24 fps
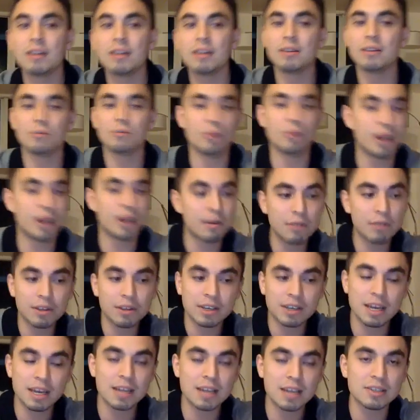whatever the
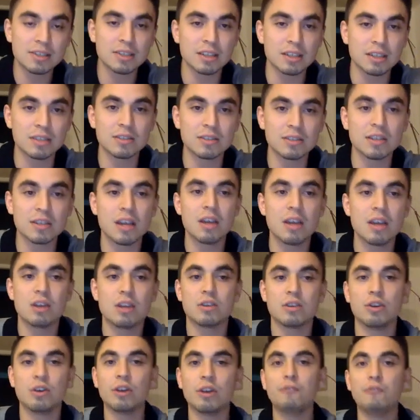case is.
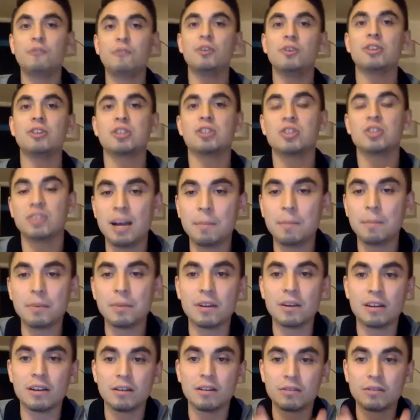Your first
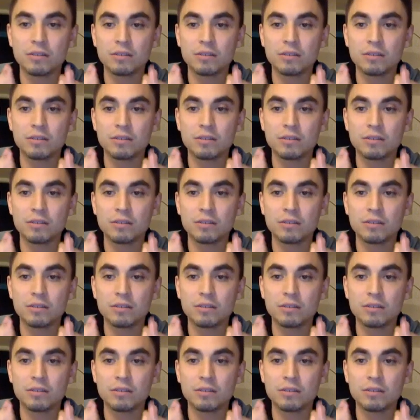step